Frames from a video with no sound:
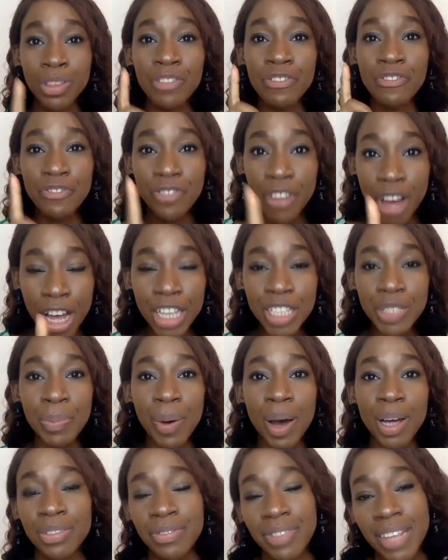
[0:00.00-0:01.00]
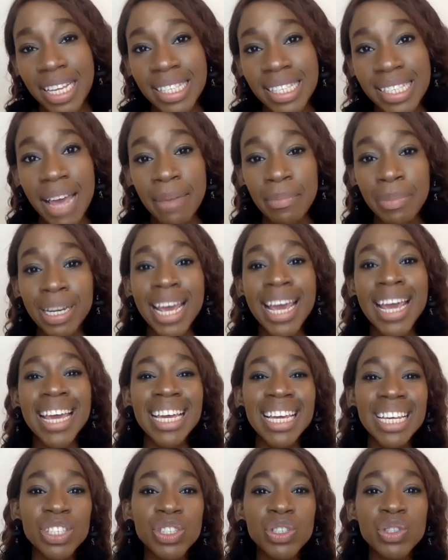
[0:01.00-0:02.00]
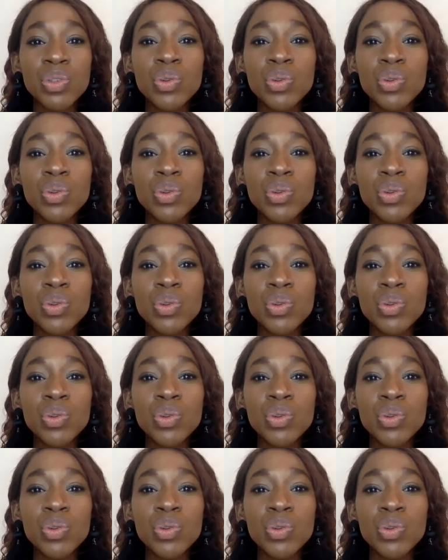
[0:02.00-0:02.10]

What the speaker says: The first part of the assignment is